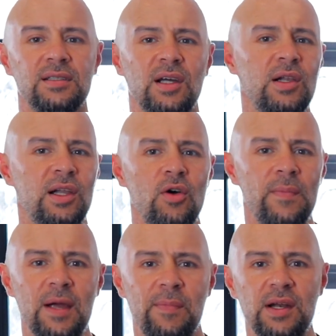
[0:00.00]
So lower
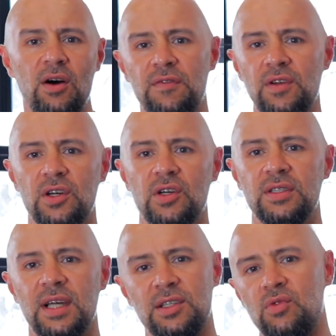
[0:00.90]
back pain often
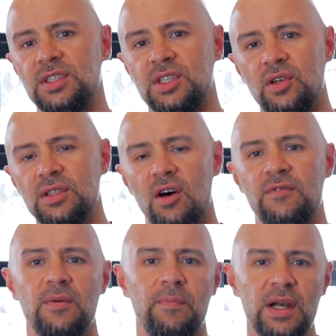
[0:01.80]
occurs as a result
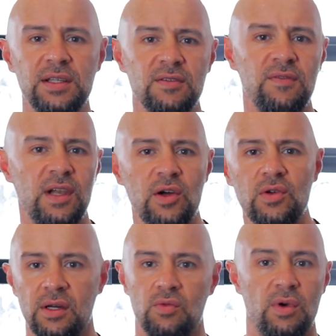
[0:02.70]
of repetitive
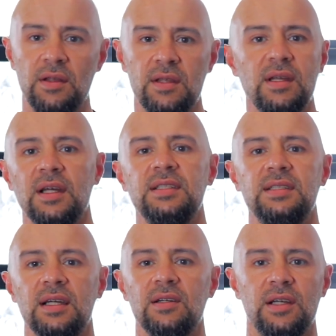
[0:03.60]
load rather than a
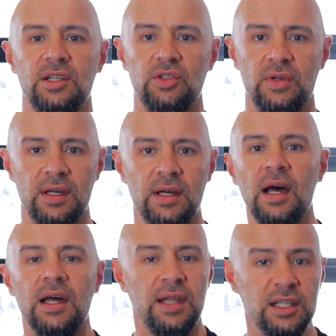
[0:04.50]
single injury.
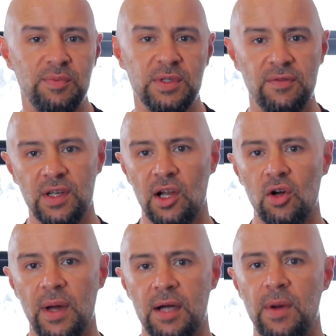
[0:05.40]
Non-specific
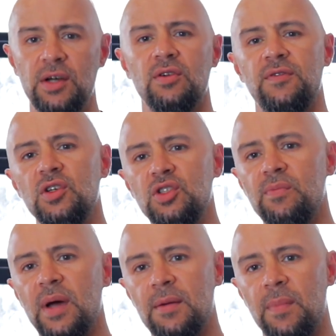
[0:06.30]
lower back pain refers
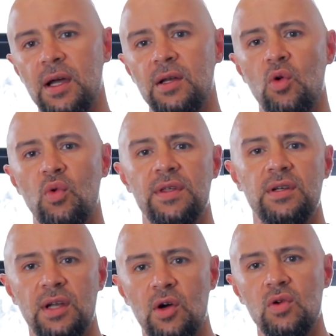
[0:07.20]
to back pain with
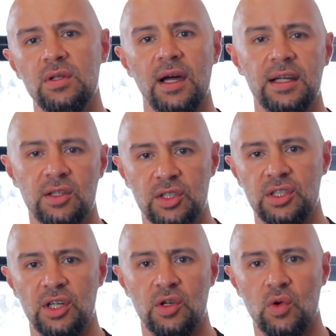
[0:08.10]
no
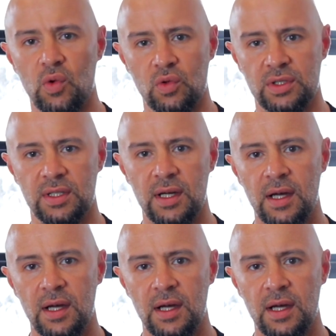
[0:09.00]
diagnostic cause.